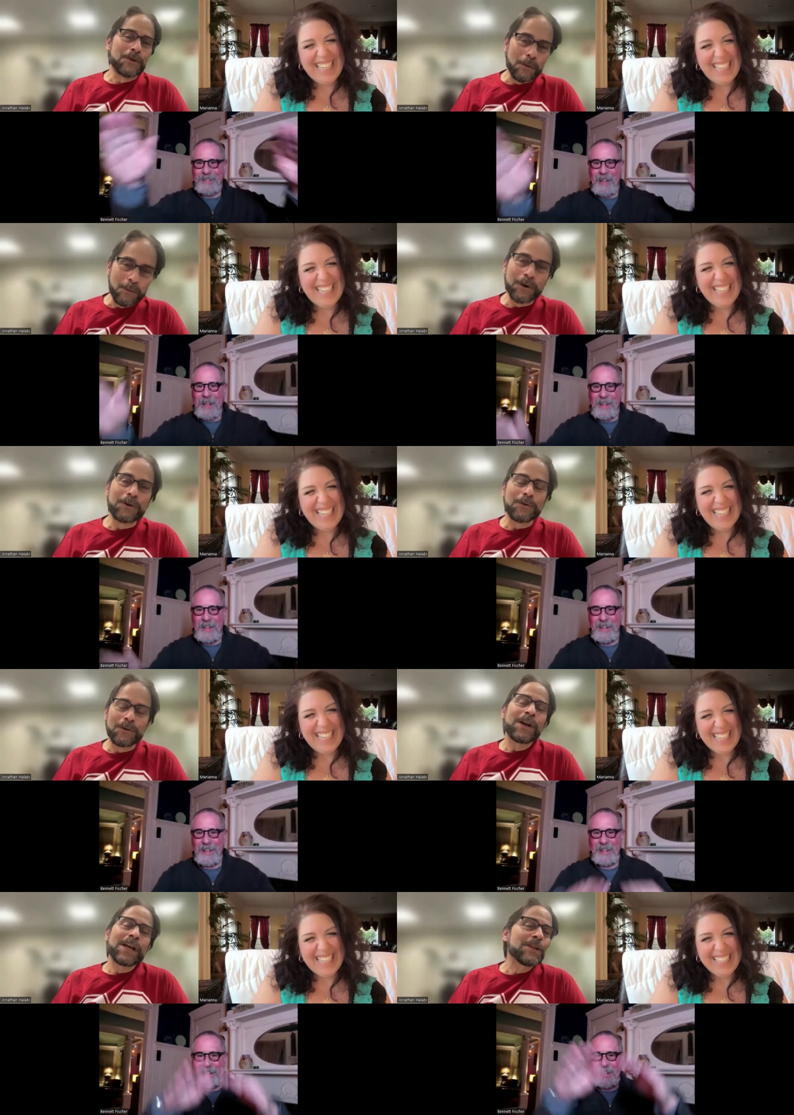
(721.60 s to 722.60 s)
Speaker 1: so we're
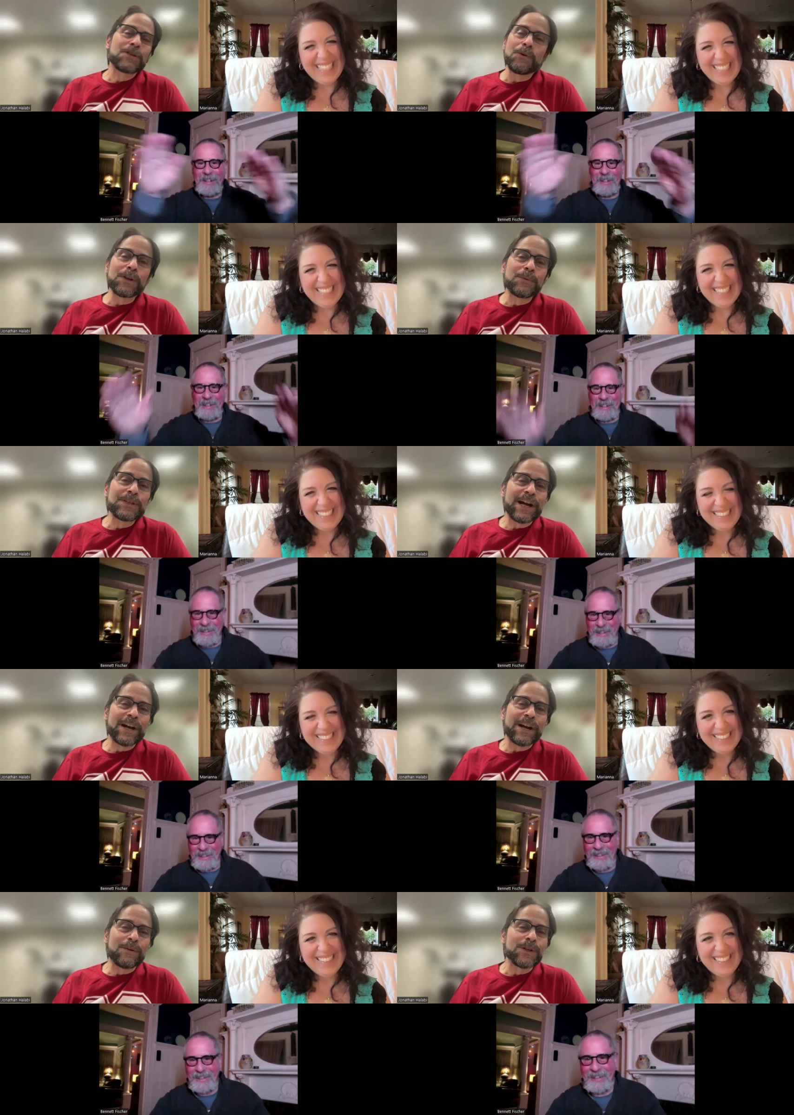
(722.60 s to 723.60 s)
it's only
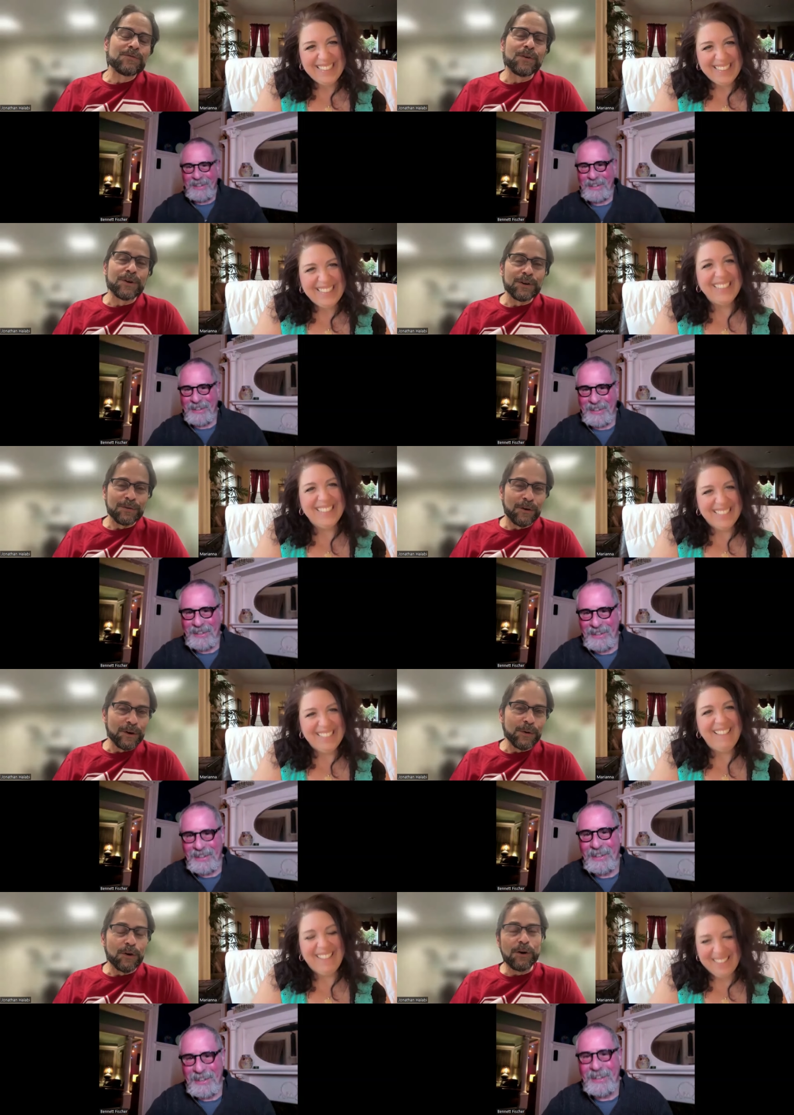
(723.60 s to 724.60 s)
retirees voted voting.
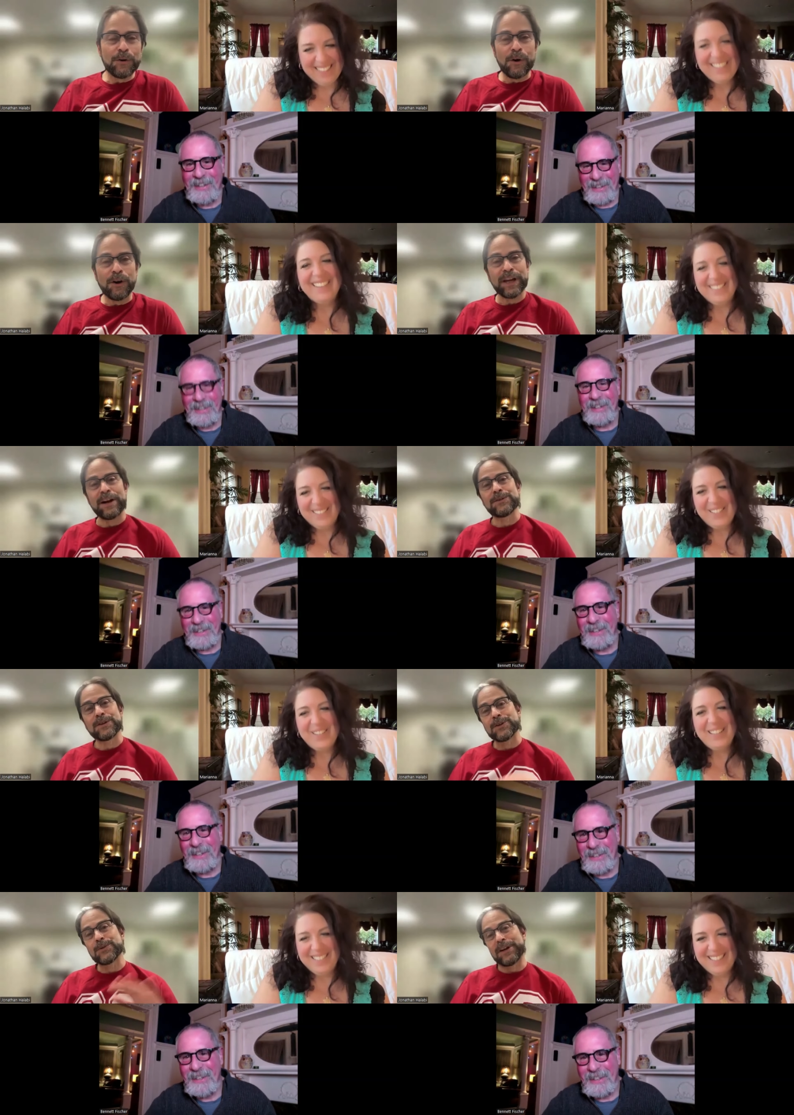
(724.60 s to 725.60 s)
We're all, all counted
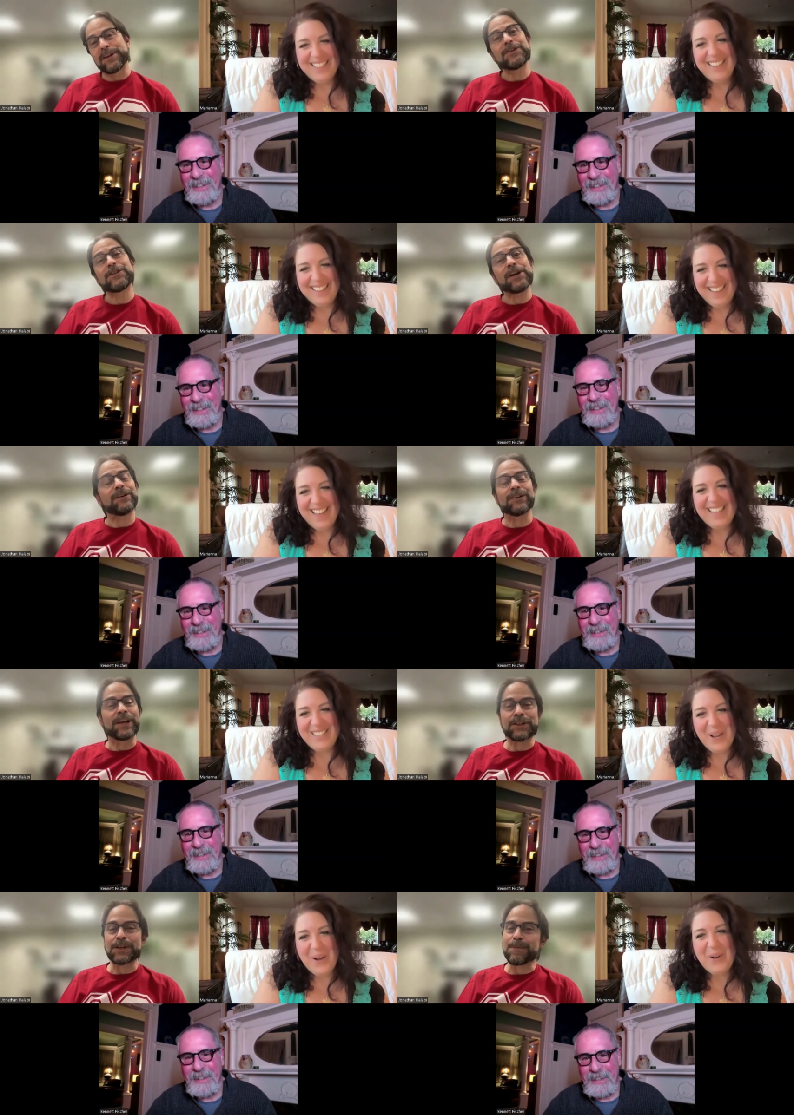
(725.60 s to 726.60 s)
as one. And the general
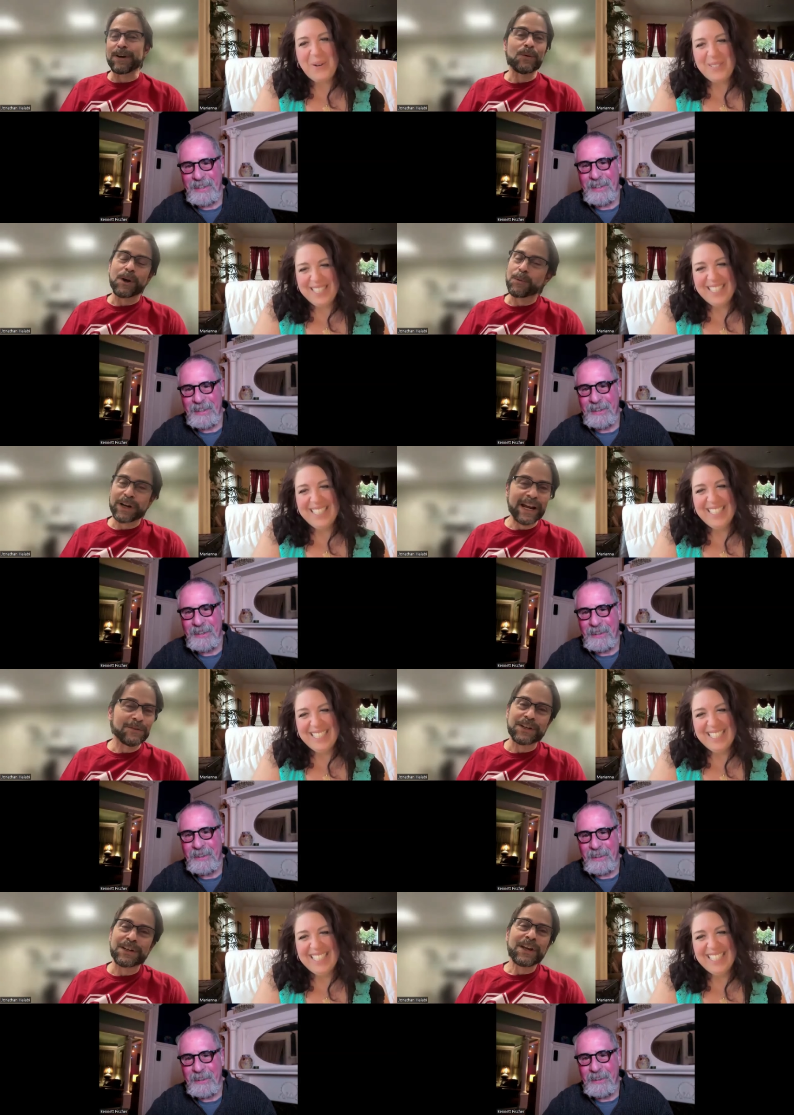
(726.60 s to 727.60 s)
election, by whole. the way, we're
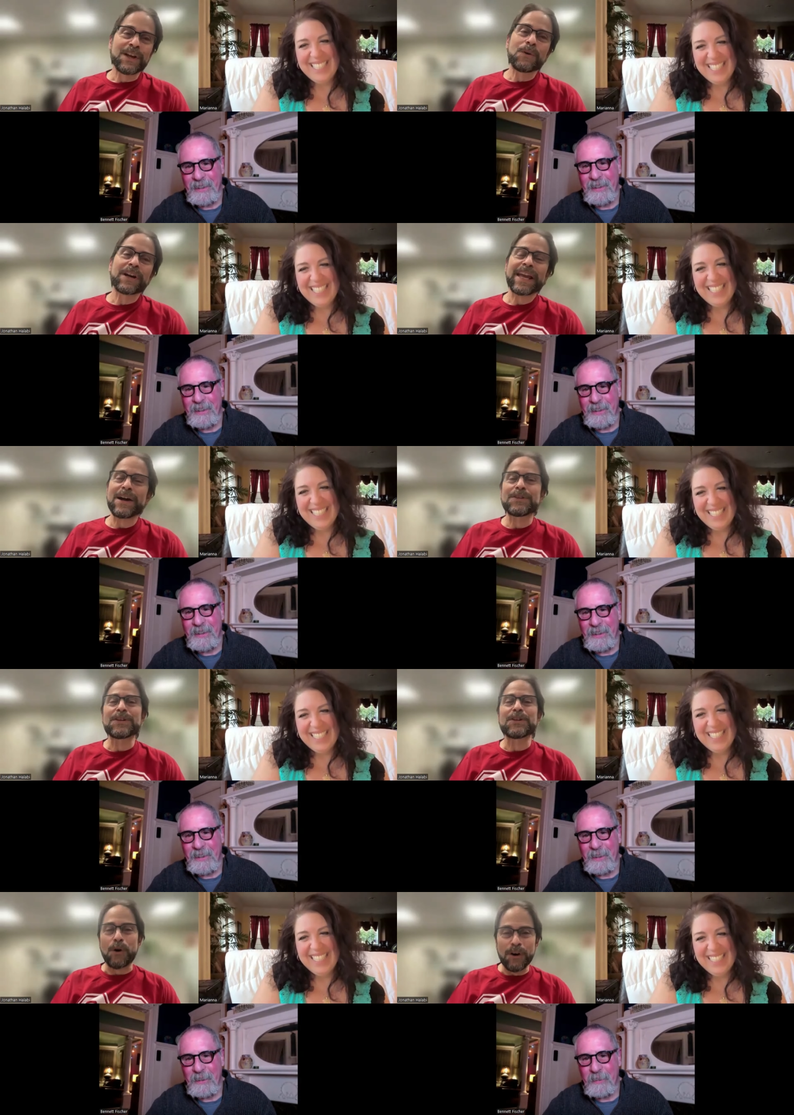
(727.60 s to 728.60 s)
counted we're counted
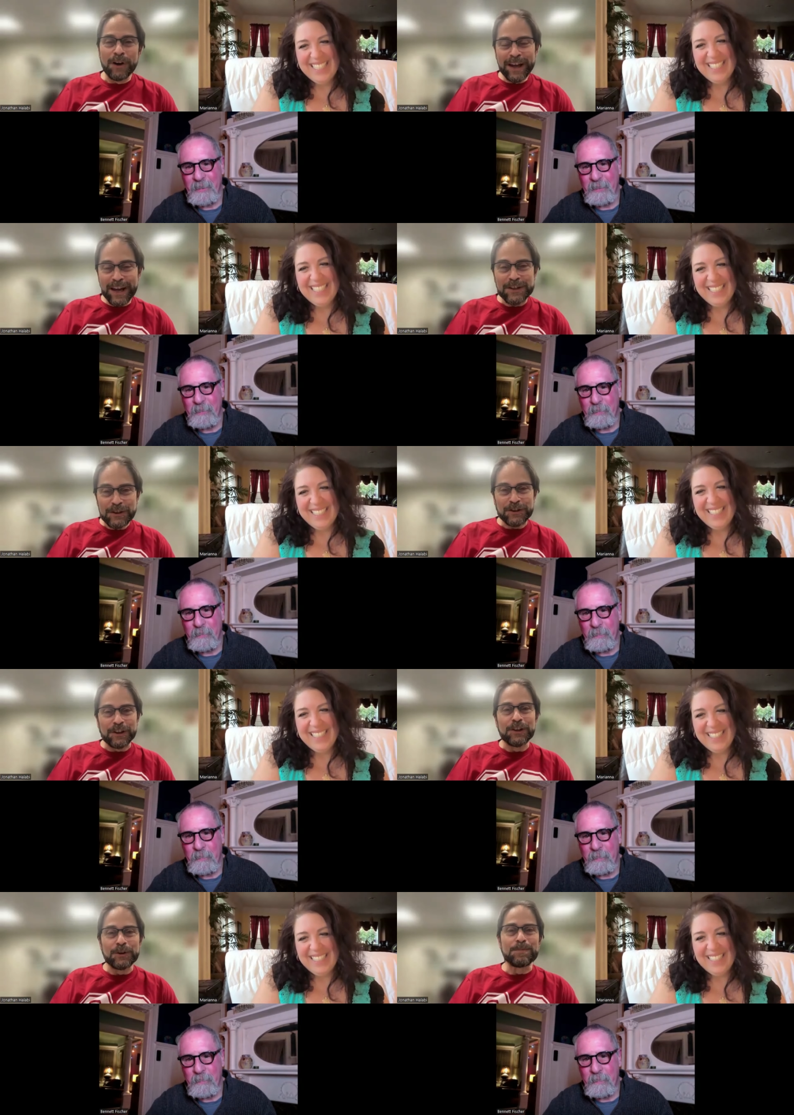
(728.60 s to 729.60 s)
as as just a
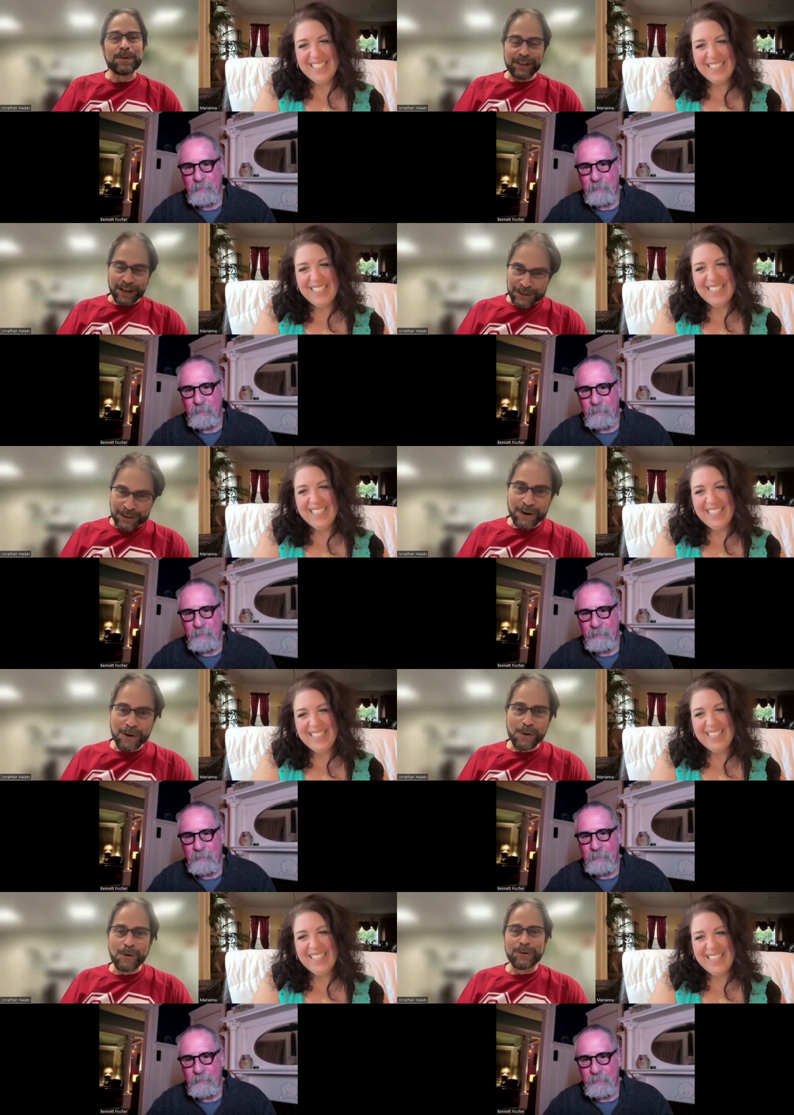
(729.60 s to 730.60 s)
little bit less than a
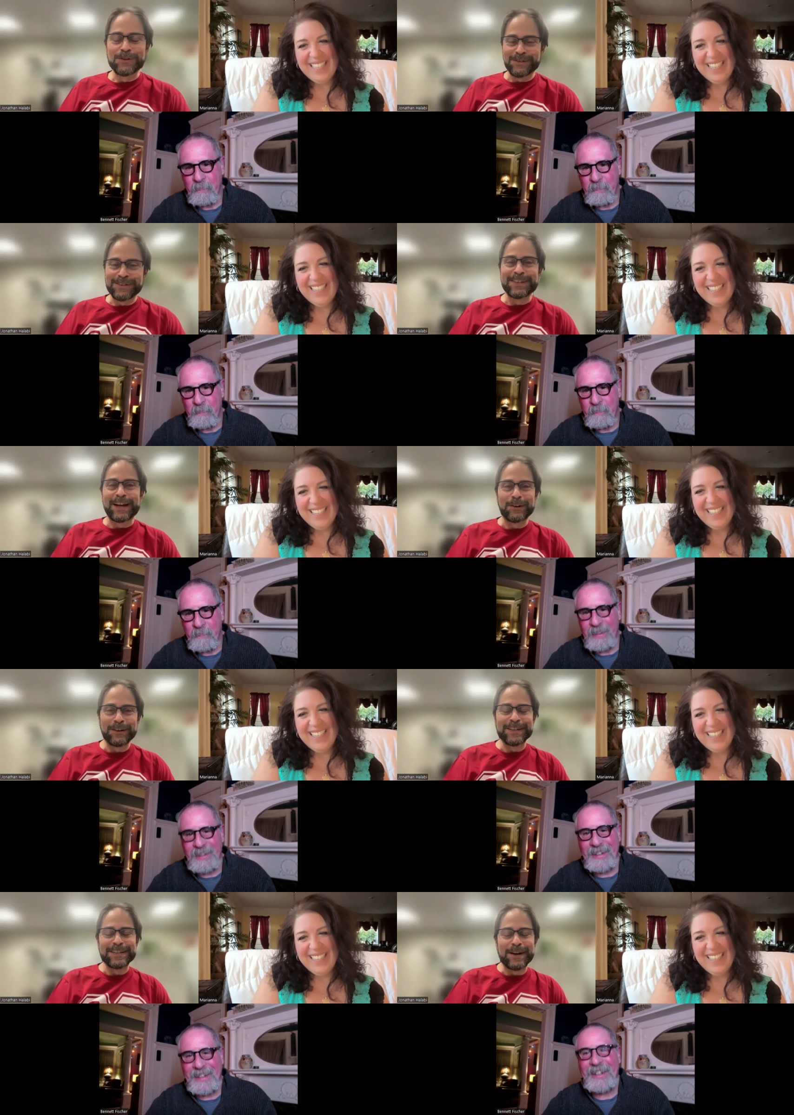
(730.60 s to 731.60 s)
whole. So it's not
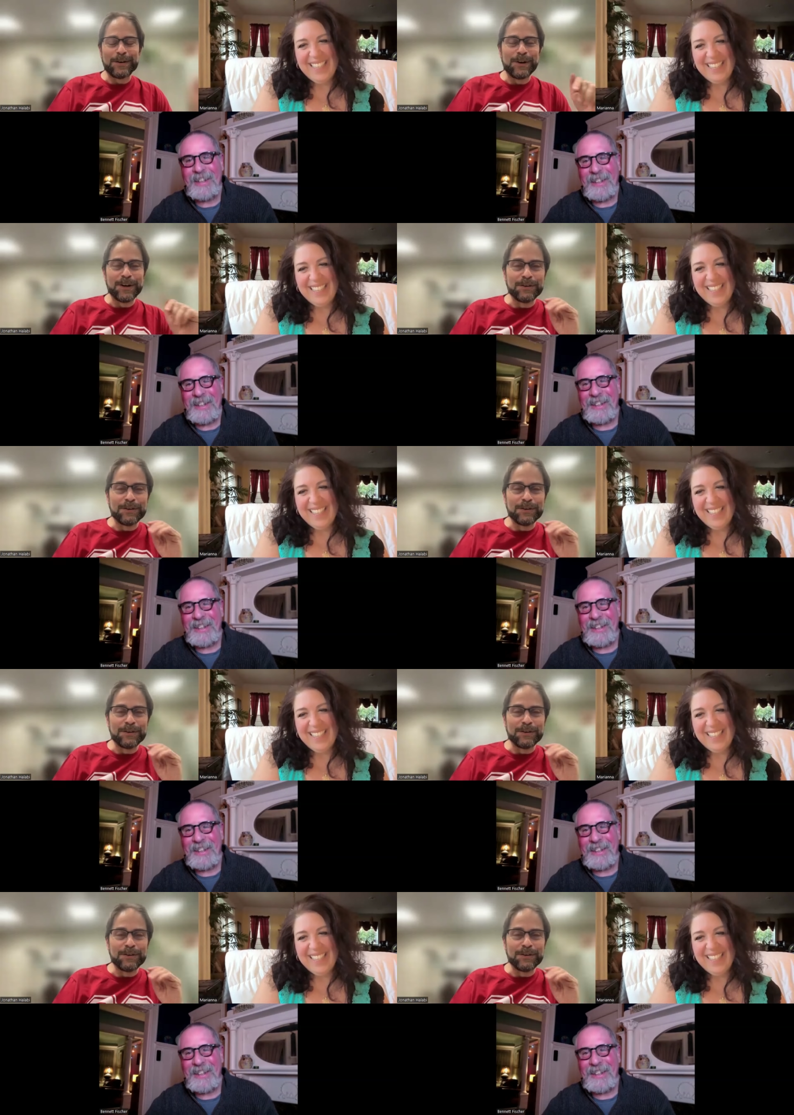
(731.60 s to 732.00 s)
it's not quite.